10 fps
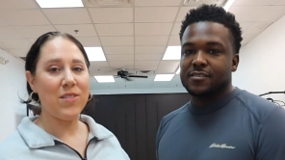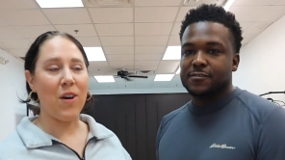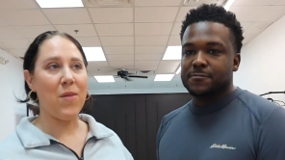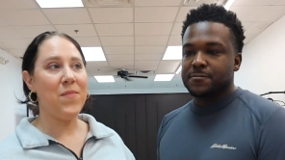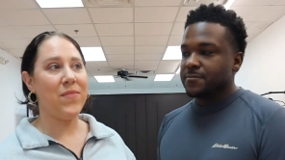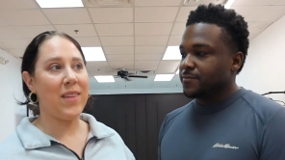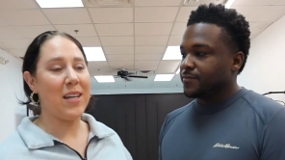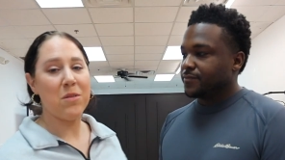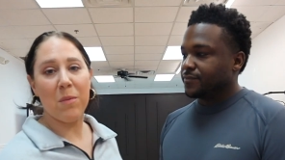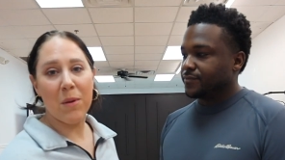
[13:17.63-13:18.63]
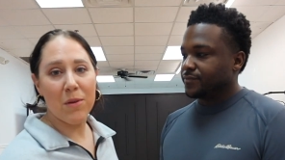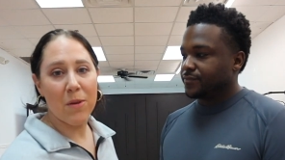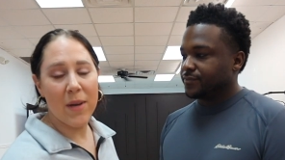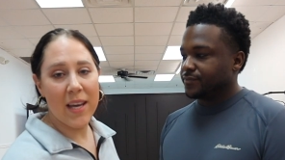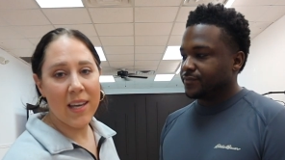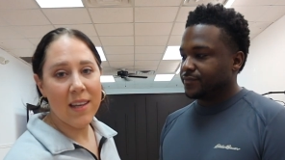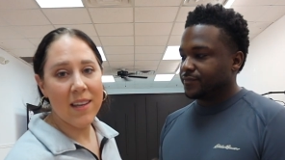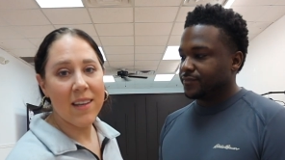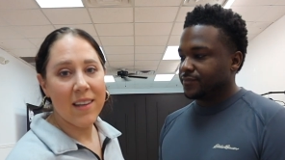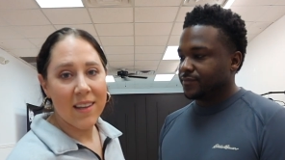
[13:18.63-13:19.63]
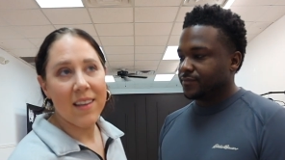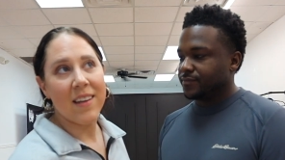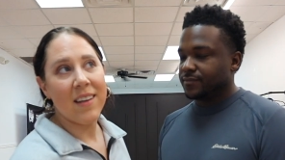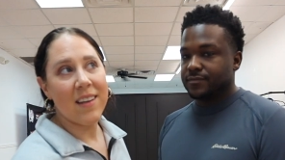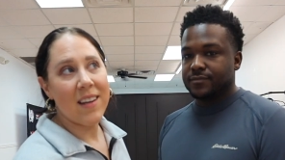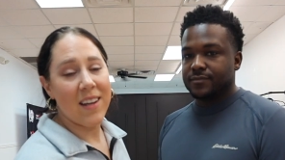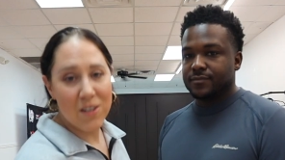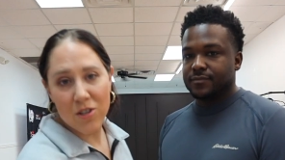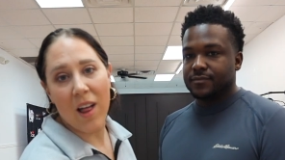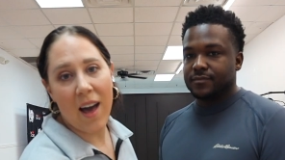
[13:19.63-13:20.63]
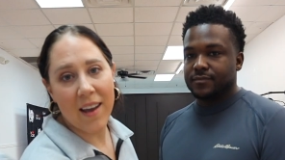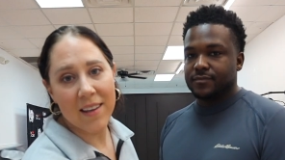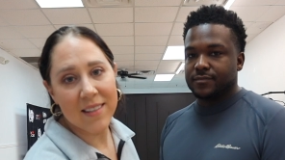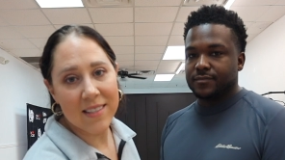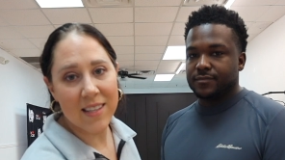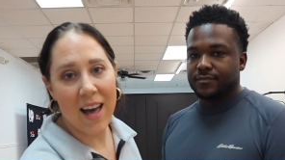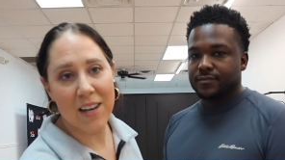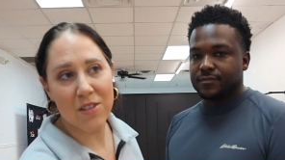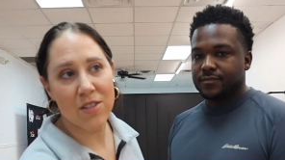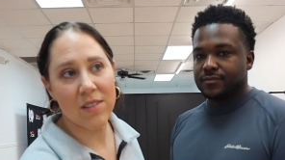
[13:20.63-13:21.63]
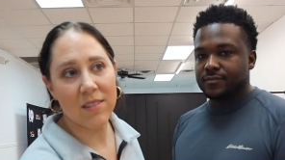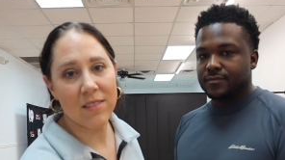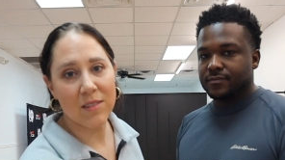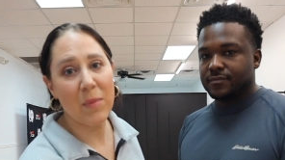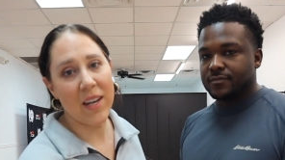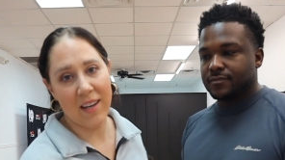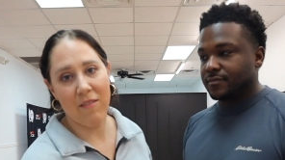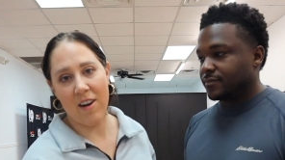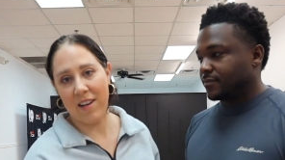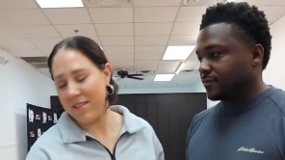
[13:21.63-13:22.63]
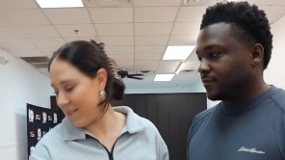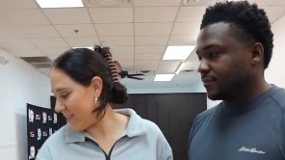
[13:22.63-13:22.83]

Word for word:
Speaker 1: So that's what we were doing in July slash beginning of August.